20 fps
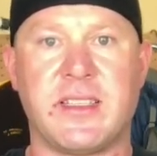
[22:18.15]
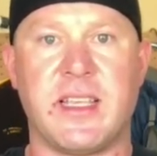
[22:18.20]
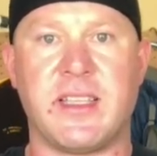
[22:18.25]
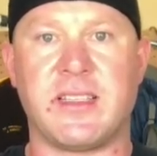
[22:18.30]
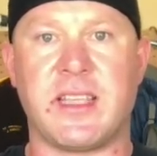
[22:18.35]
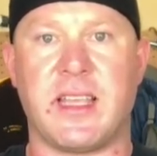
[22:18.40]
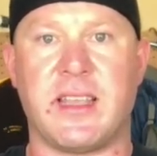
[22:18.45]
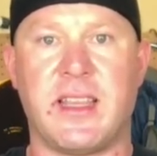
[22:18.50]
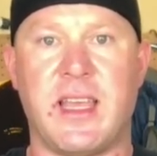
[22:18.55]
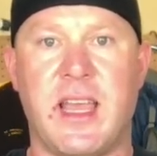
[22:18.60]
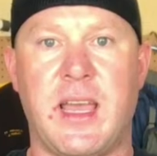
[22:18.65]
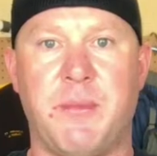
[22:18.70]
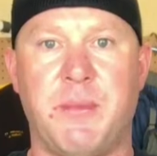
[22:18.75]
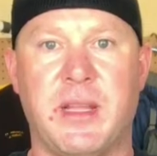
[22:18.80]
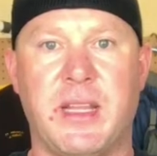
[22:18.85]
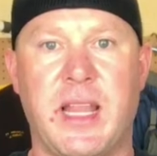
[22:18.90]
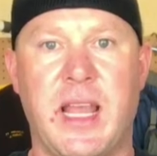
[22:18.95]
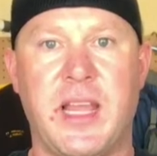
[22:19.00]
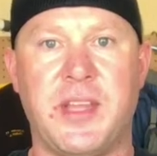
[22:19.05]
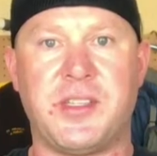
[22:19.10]
things like that,
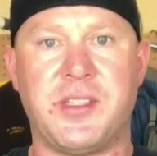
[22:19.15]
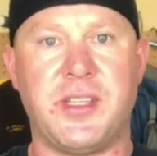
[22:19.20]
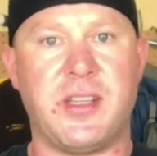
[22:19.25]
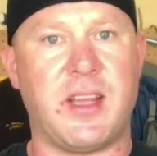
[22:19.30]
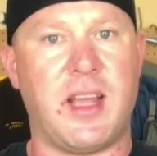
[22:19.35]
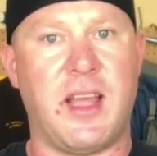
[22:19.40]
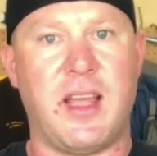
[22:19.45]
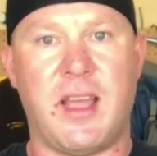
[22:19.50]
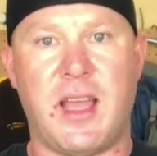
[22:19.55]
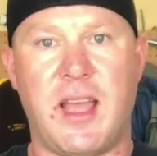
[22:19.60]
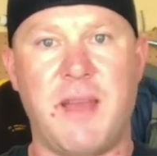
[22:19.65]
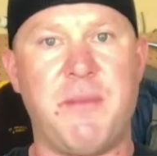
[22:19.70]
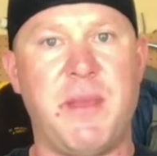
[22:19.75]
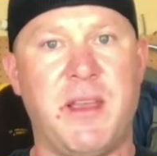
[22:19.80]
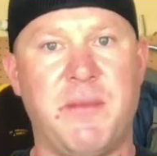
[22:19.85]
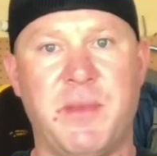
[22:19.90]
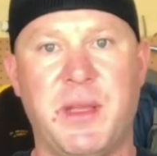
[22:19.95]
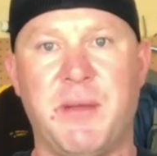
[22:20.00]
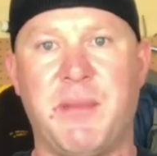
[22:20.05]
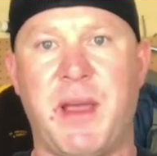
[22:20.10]
but last year I may have been